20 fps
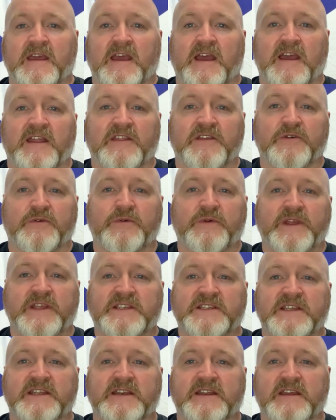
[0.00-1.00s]
and the
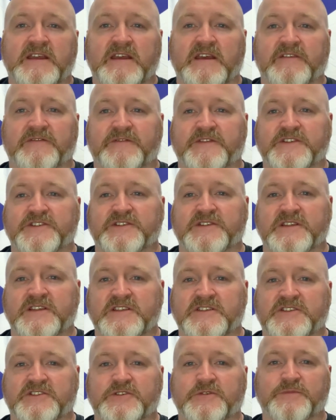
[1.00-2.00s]
OECD officially
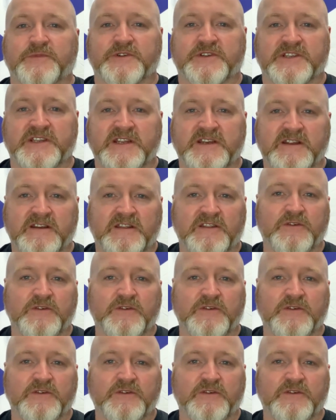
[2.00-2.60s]
superseded